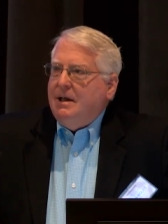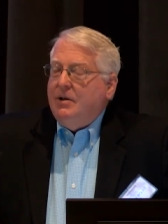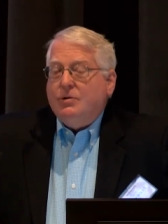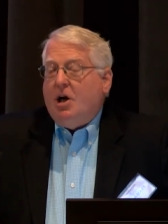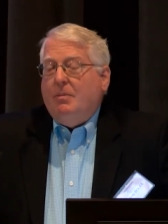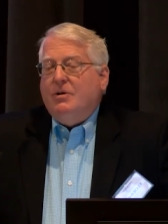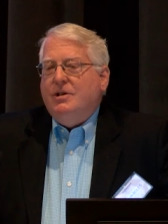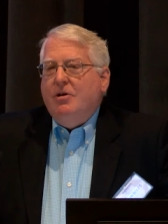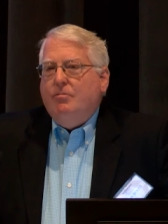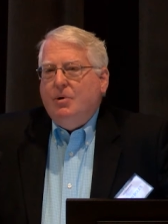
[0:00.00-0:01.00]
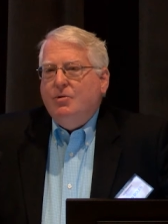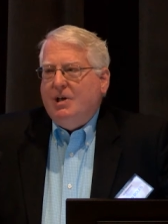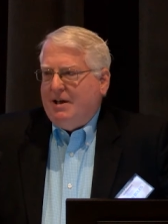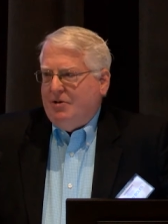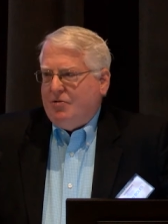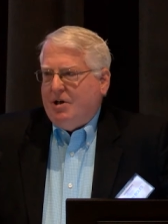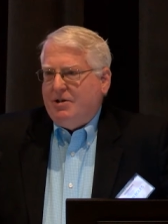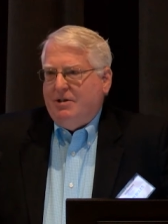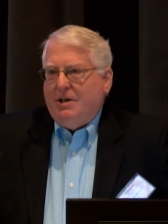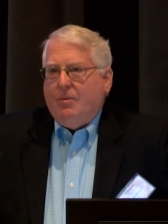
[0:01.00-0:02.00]
There's almost no music
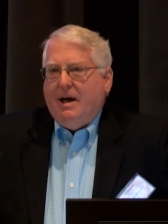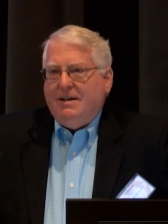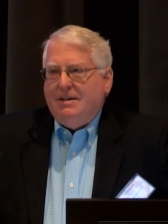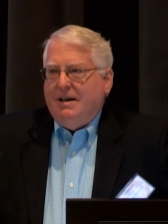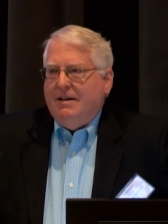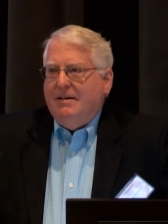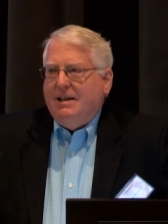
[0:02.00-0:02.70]
instruction at Rice then.